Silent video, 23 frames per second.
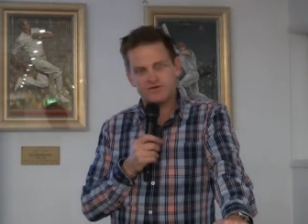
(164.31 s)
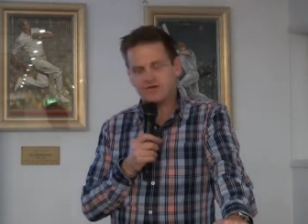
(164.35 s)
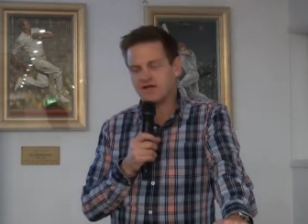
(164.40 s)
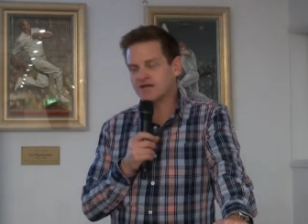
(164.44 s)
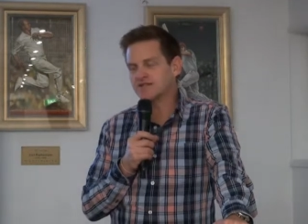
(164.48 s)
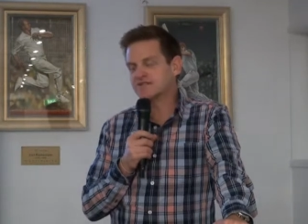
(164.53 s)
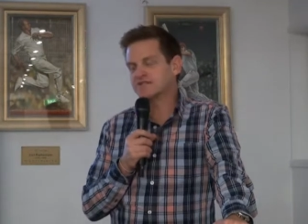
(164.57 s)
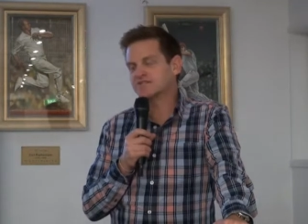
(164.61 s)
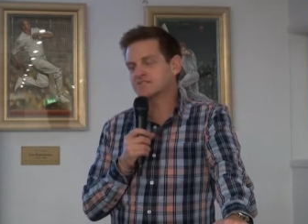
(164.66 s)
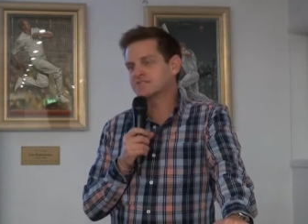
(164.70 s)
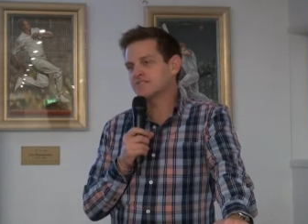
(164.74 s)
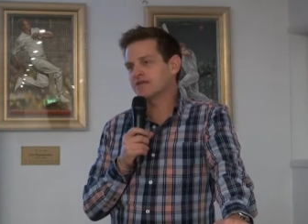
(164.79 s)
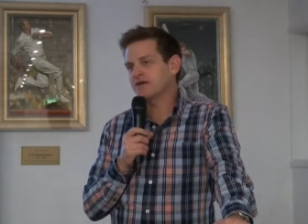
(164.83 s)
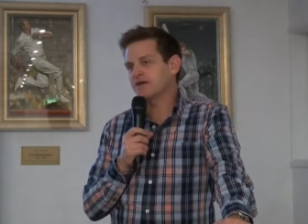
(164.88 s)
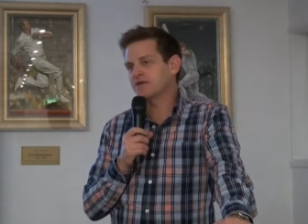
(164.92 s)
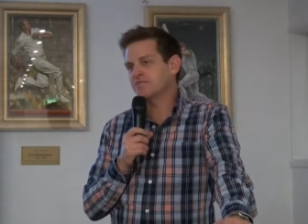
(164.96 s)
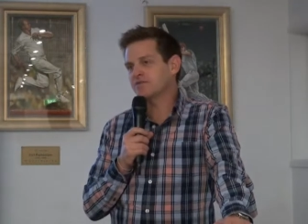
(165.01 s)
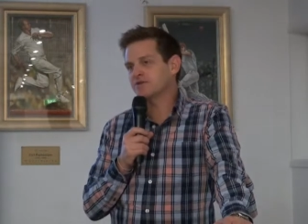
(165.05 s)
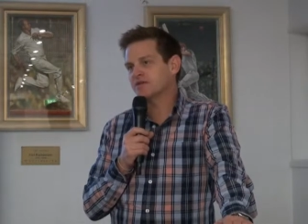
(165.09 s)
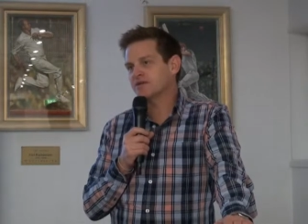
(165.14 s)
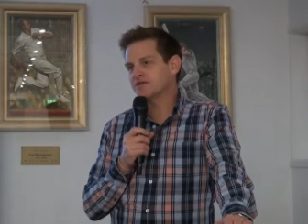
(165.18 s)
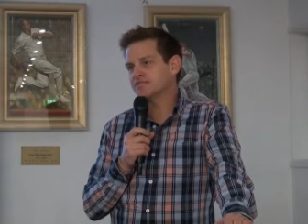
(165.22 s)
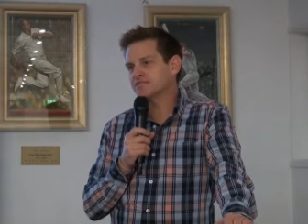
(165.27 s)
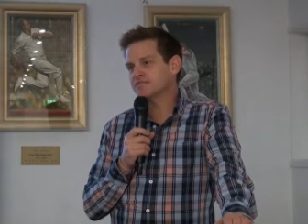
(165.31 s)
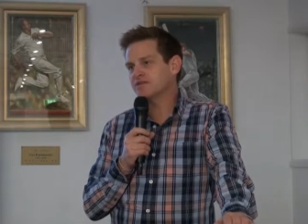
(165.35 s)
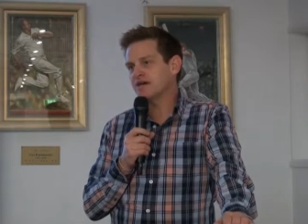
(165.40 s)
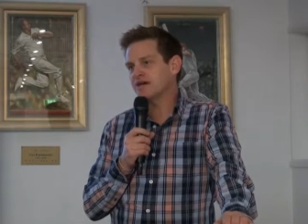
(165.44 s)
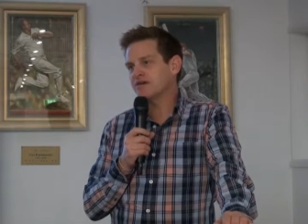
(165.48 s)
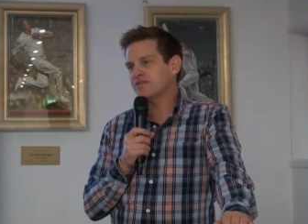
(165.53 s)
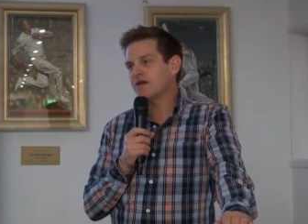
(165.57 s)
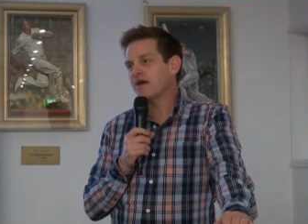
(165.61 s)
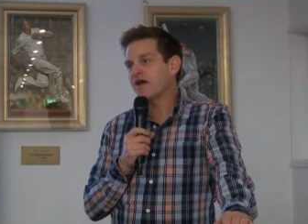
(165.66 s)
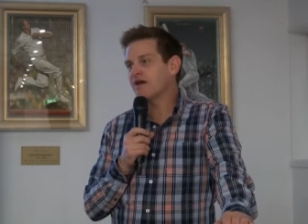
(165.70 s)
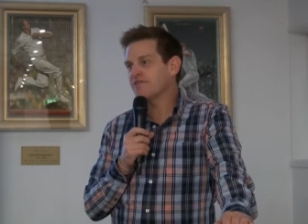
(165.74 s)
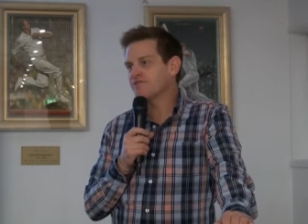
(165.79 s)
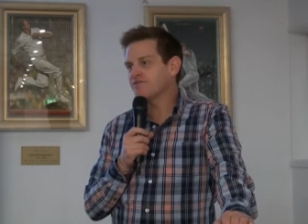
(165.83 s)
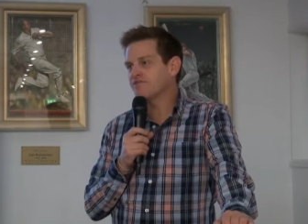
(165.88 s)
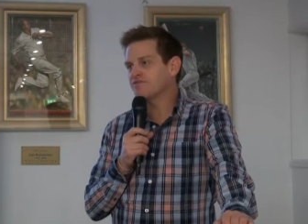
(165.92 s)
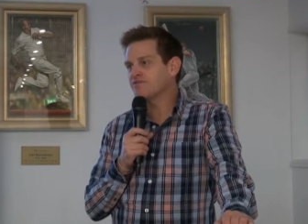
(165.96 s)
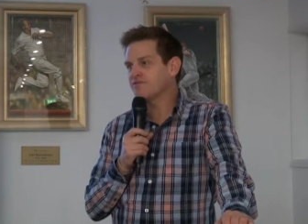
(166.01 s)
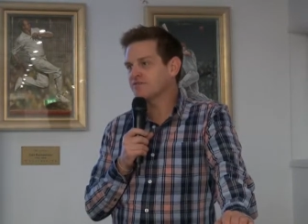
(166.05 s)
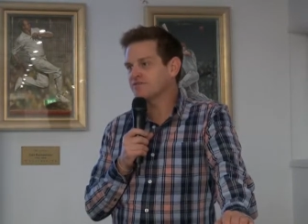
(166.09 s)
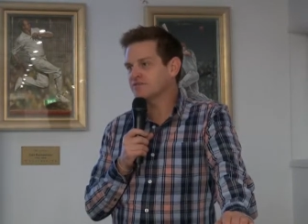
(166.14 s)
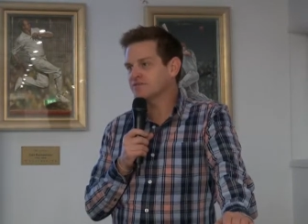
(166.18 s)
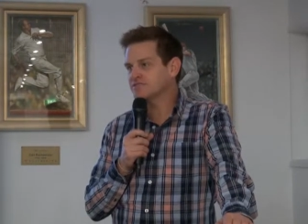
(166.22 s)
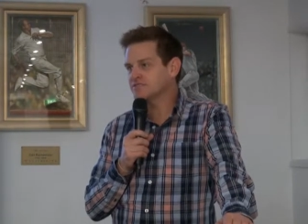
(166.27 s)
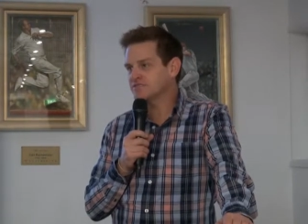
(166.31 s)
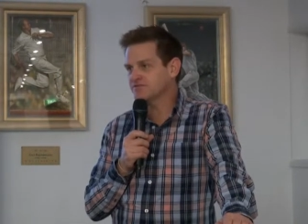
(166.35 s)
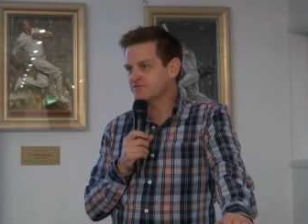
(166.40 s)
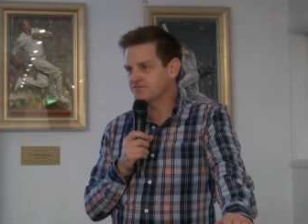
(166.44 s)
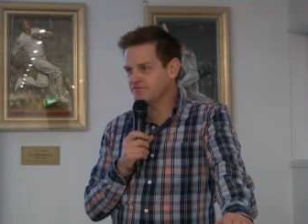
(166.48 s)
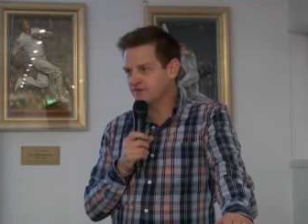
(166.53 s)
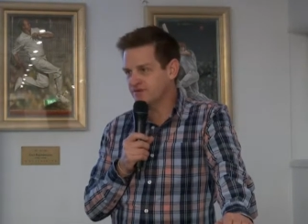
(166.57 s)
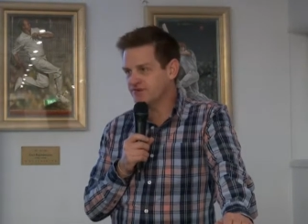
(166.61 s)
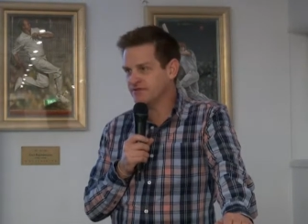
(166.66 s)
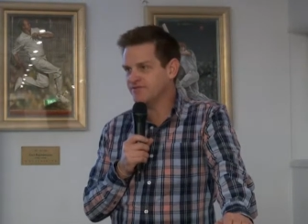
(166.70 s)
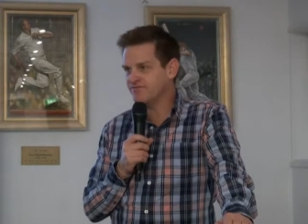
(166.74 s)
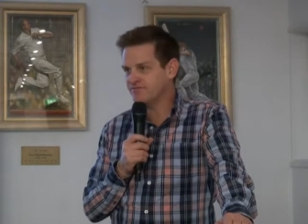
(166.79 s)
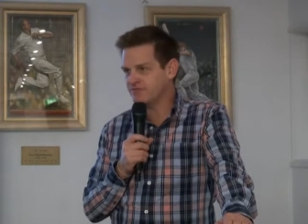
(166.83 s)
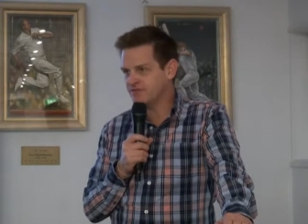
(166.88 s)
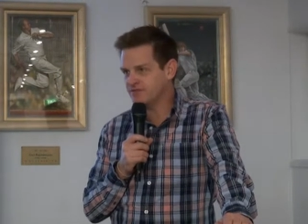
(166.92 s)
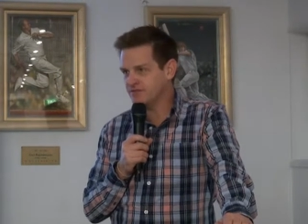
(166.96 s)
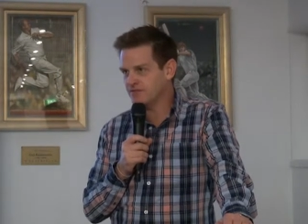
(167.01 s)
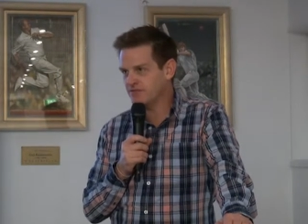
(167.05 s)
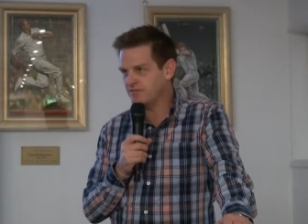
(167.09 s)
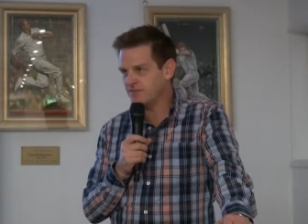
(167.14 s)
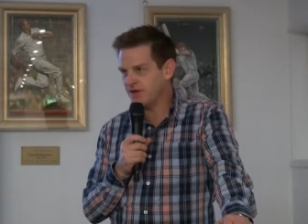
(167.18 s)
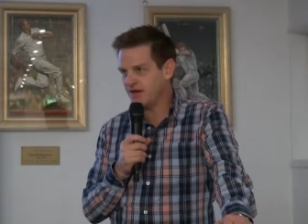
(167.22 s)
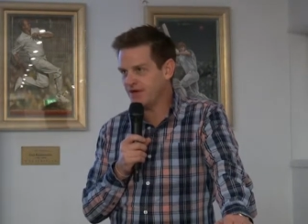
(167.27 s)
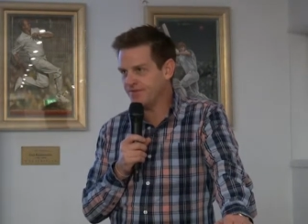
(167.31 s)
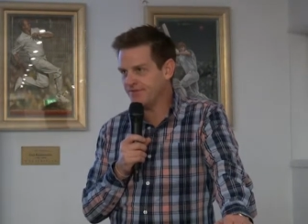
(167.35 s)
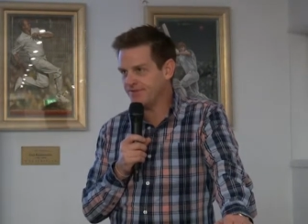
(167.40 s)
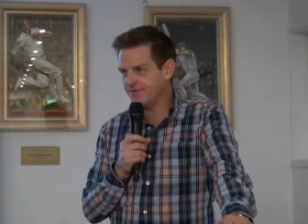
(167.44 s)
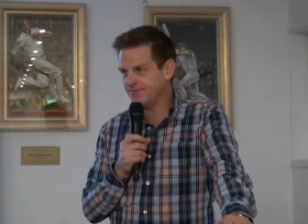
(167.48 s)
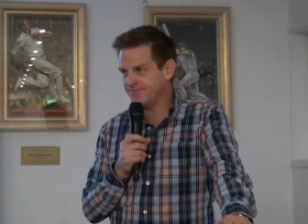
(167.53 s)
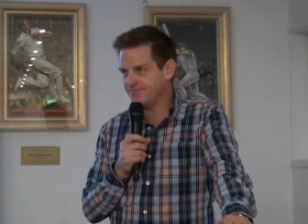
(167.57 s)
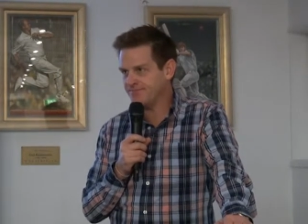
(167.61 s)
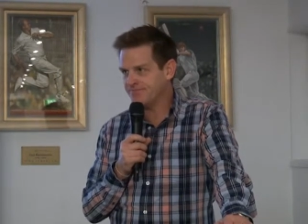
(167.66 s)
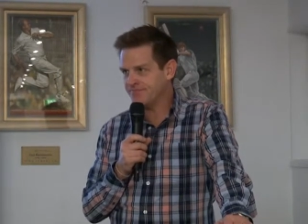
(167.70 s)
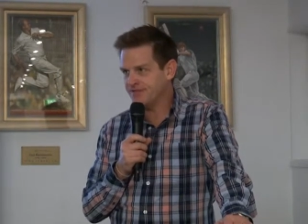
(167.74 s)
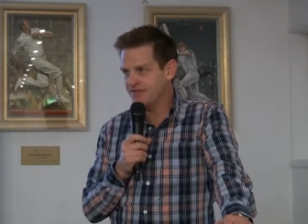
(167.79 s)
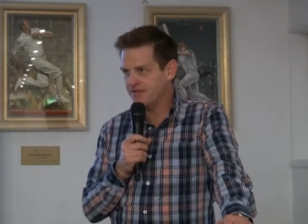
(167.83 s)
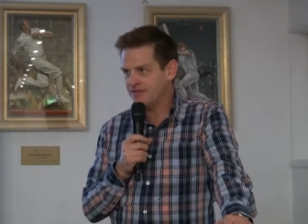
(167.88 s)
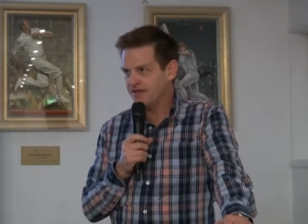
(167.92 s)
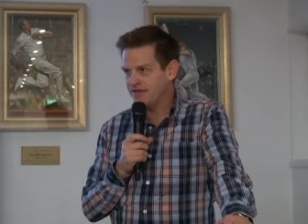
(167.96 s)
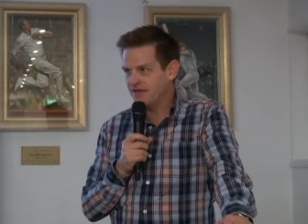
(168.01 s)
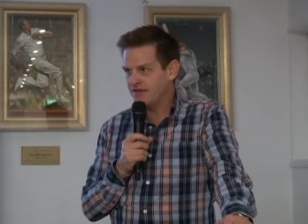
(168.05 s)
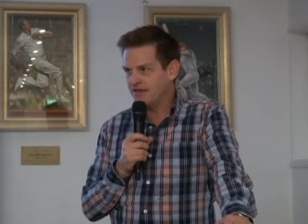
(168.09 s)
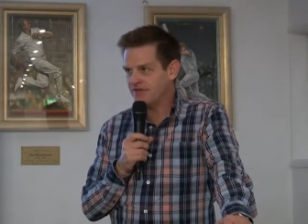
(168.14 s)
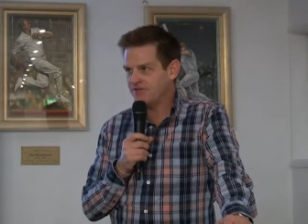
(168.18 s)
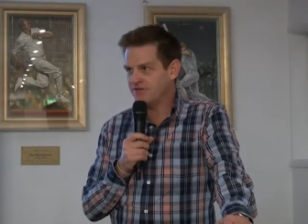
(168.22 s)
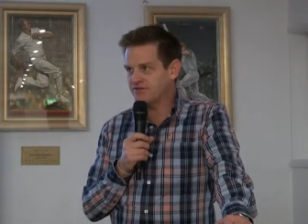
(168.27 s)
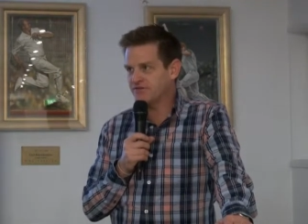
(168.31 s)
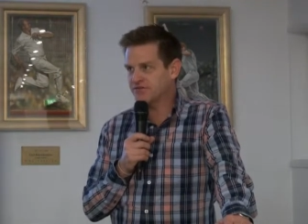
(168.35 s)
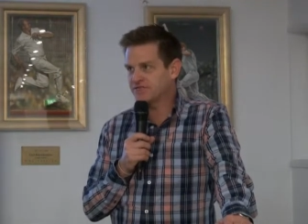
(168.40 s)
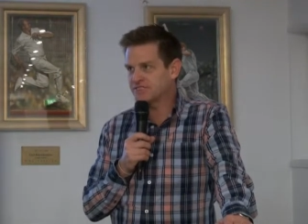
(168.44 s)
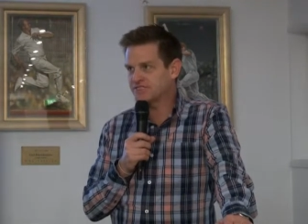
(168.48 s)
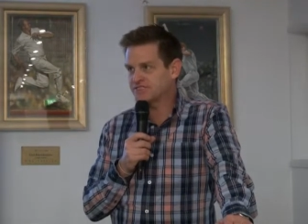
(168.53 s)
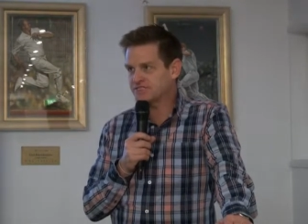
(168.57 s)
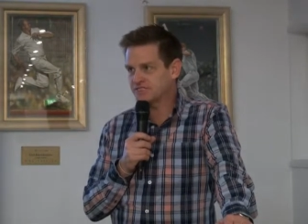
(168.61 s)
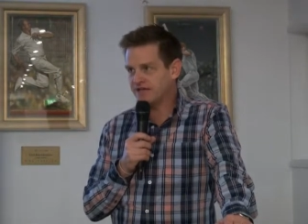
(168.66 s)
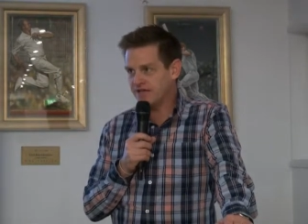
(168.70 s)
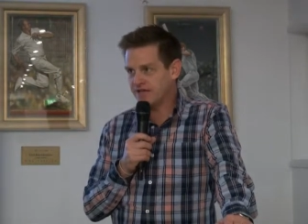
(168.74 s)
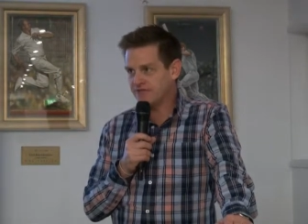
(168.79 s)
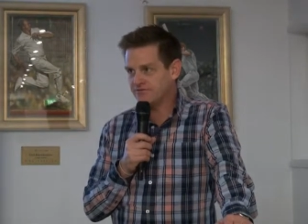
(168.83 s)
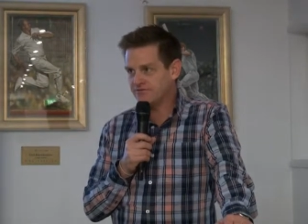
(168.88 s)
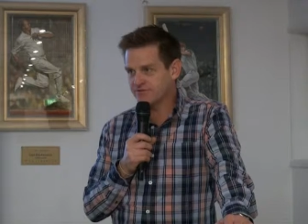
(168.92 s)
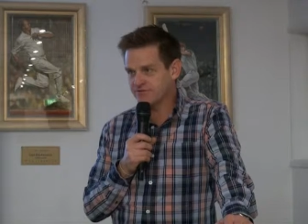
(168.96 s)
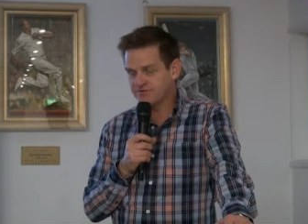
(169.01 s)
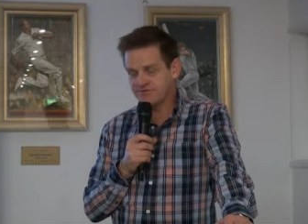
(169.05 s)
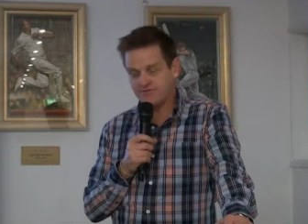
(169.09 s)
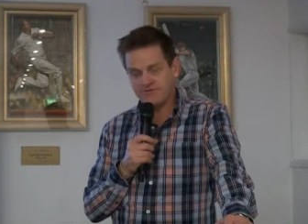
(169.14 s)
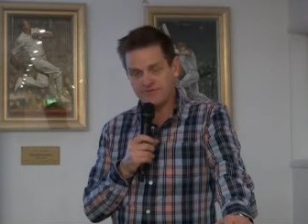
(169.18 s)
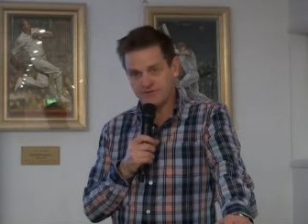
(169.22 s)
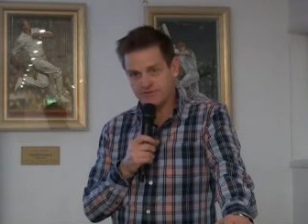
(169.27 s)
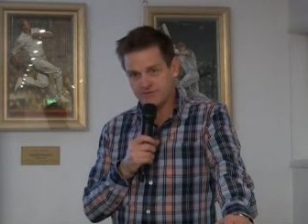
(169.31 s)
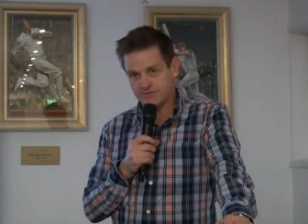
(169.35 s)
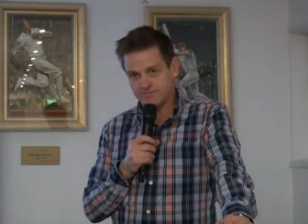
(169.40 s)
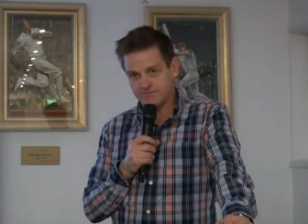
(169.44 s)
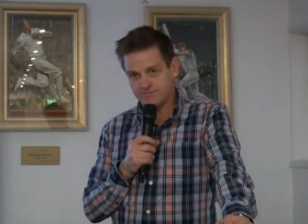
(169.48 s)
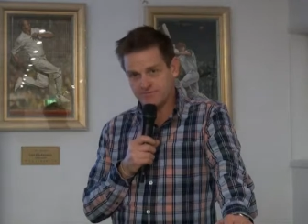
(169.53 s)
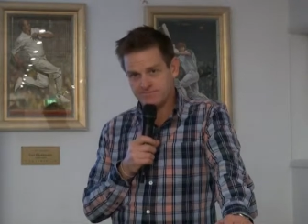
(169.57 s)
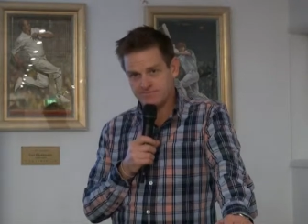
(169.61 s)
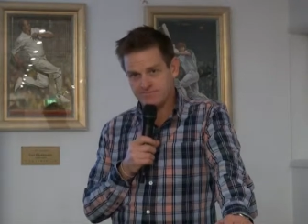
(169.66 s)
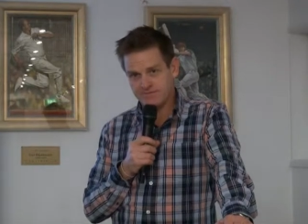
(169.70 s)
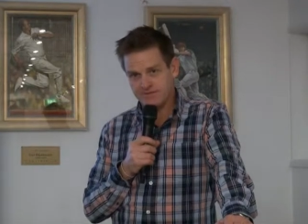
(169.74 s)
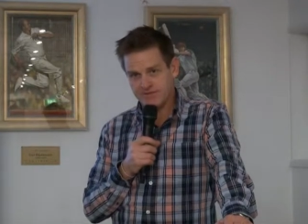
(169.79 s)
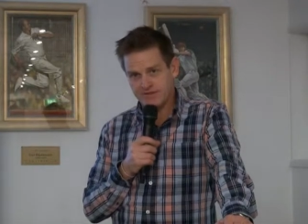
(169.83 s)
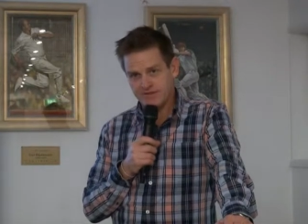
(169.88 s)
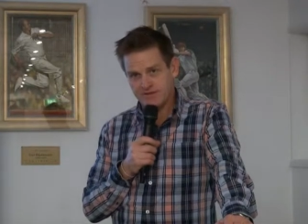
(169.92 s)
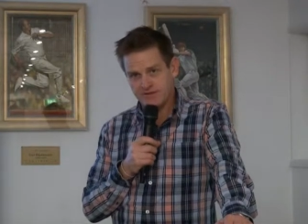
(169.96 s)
you understand when I say they have a very serene feel about them, a very sacred feel,